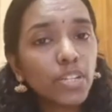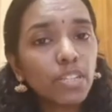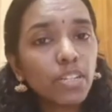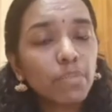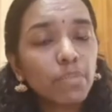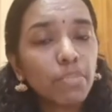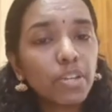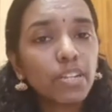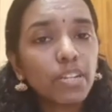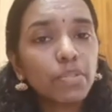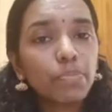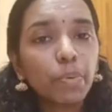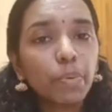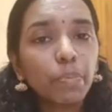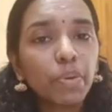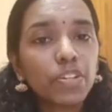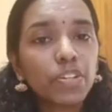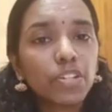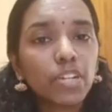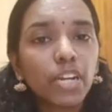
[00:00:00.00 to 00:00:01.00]
During 3 minute
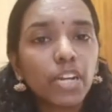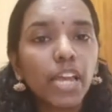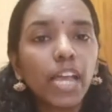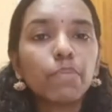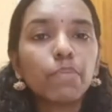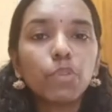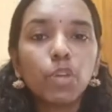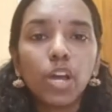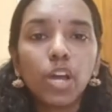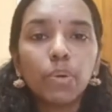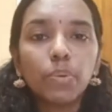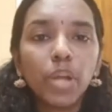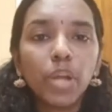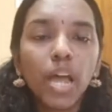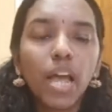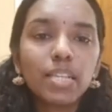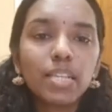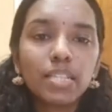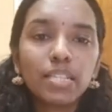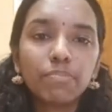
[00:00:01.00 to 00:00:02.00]
preparation time, you have
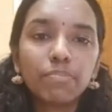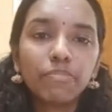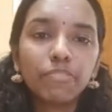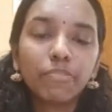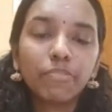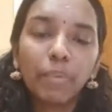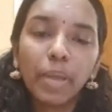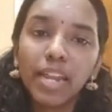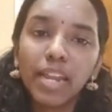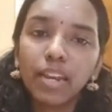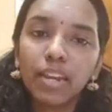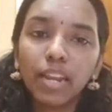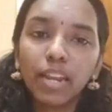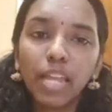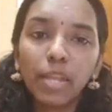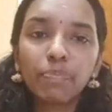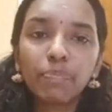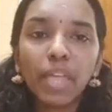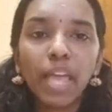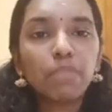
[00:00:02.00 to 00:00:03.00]
to ask parent
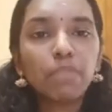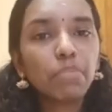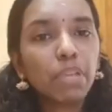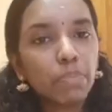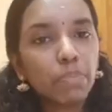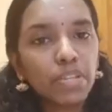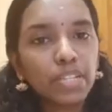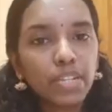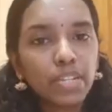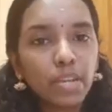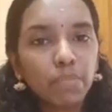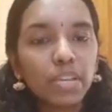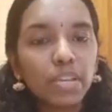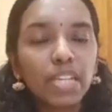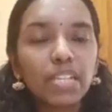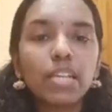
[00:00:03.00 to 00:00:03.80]
name and baby's name.